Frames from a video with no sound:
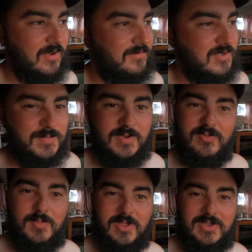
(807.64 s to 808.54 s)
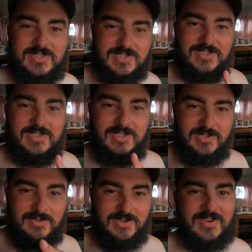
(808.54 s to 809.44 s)
I've just been replying to
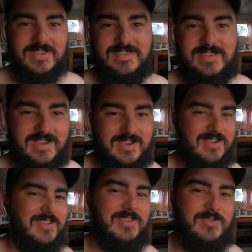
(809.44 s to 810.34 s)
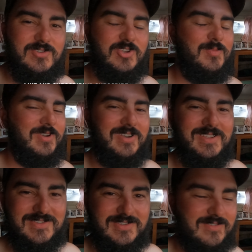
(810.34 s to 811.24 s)
you guys on YouTube and on
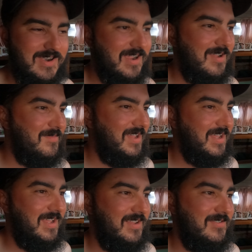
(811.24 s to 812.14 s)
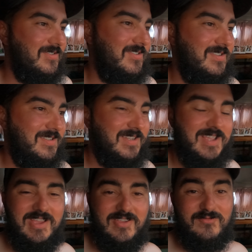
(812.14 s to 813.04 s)
Instagram, and just
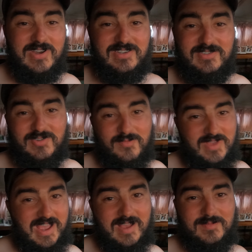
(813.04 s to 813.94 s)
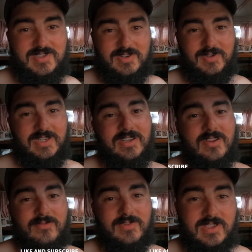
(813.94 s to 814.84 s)
reading some absolutely
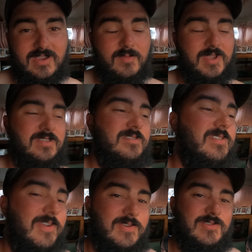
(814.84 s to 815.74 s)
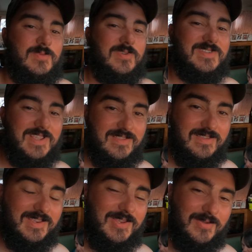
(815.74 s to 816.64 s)
lovely comments. So I just want to say
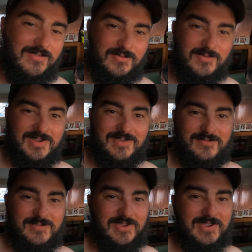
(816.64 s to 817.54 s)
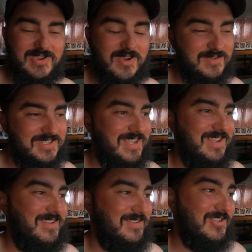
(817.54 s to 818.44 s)
thank you everyone for commenting
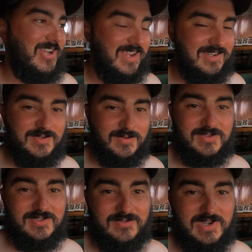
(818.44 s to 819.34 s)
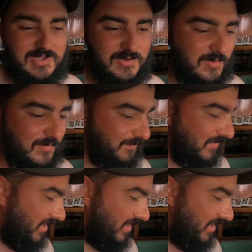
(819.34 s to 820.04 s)
and chatting to us. It's really cool.